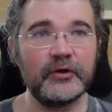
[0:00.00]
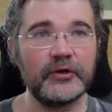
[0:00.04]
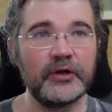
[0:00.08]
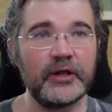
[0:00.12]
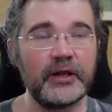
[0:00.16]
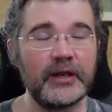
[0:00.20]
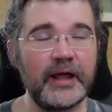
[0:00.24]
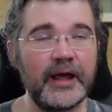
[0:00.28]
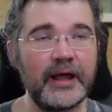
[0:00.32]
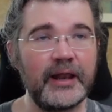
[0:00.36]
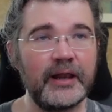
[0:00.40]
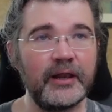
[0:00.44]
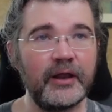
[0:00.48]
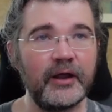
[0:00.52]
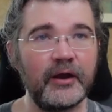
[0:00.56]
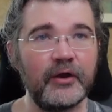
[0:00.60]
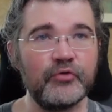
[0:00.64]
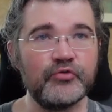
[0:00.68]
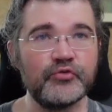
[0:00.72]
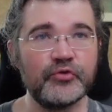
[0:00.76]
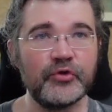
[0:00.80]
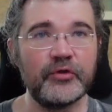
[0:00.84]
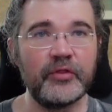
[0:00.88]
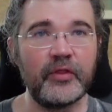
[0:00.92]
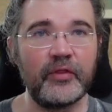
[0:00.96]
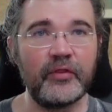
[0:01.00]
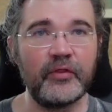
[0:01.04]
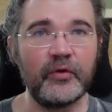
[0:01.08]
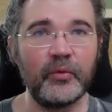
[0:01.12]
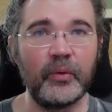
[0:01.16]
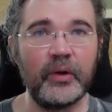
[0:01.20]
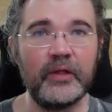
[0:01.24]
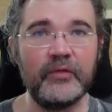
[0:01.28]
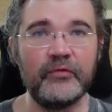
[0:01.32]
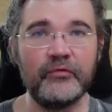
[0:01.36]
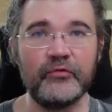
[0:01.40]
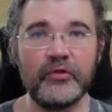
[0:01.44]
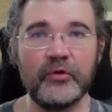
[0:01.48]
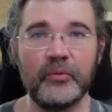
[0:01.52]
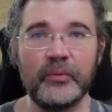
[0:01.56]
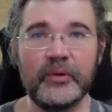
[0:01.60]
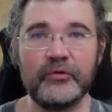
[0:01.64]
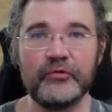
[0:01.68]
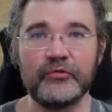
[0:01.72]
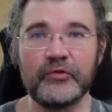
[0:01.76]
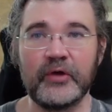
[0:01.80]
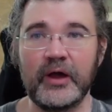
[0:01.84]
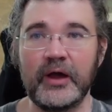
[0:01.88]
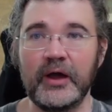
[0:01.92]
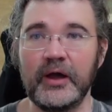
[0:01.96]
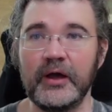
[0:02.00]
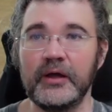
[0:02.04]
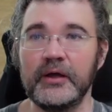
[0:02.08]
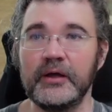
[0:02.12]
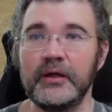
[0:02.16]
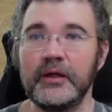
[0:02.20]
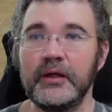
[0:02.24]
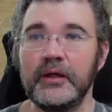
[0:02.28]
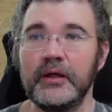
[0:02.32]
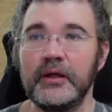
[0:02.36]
are a lot larger than the ones that we saw.